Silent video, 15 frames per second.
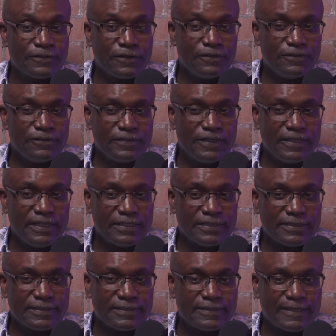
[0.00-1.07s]
So
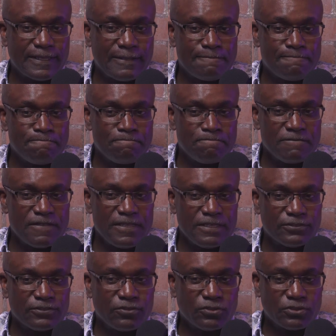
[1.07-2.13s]
it's
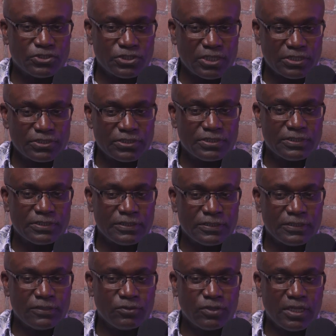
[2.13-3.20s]
not just
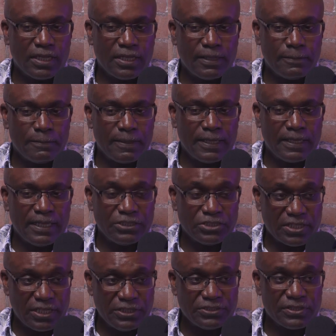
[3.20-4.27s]
an
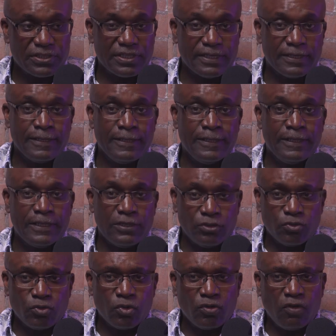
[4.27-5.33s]
education thing
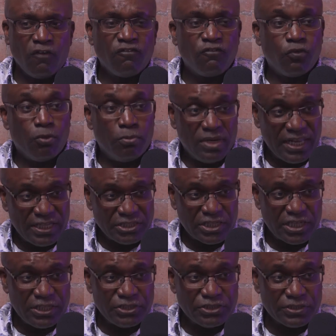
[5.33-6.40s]
or formal
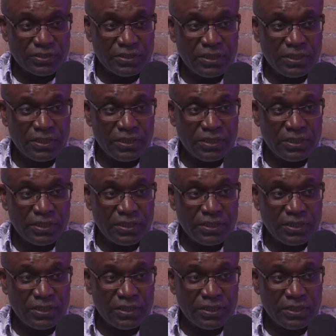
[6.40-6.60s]
education.